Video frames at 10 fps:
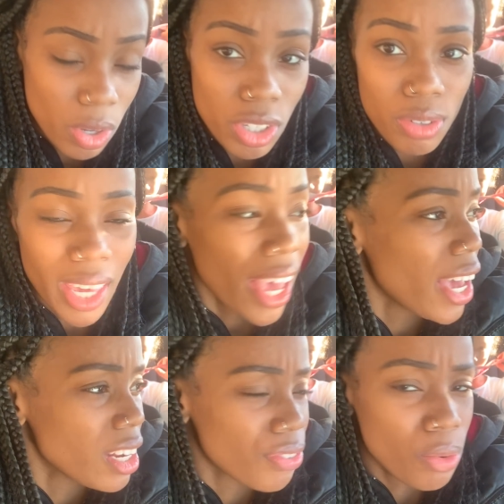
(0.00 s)
well, you
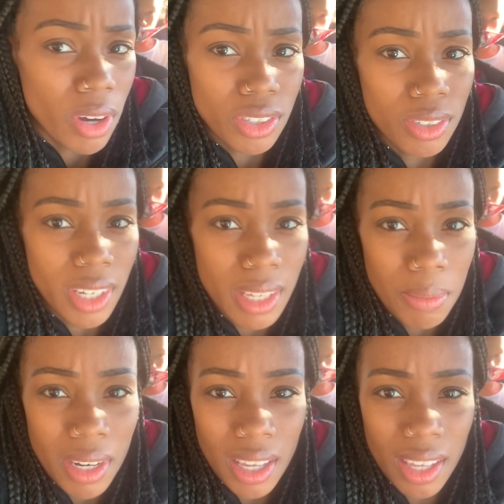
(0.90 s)
can if you want to, because I'm
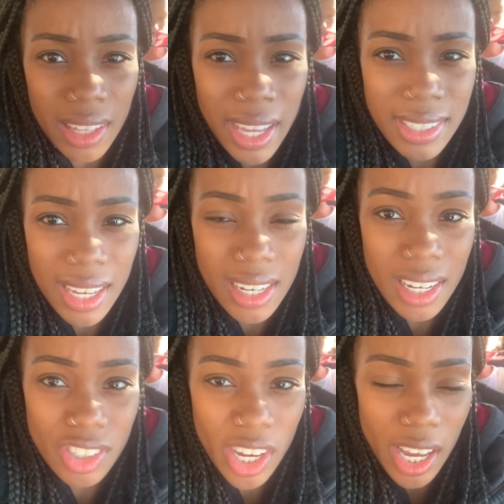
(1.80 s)
gonna let Danny
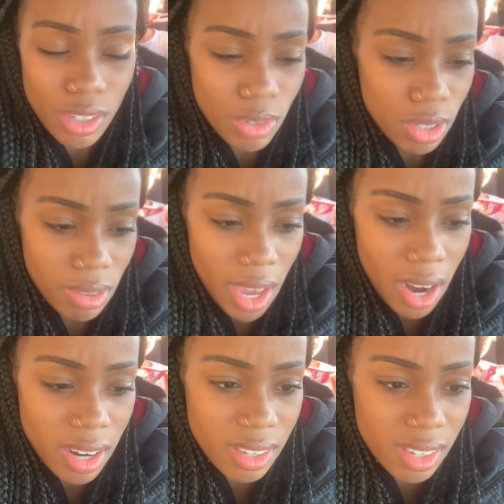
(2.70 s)
and Jazz redo
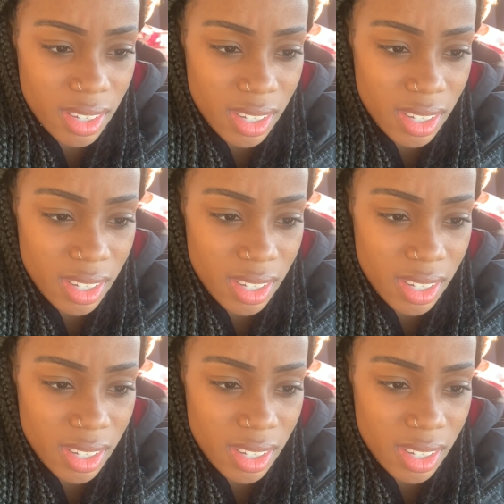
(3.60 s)
theirs.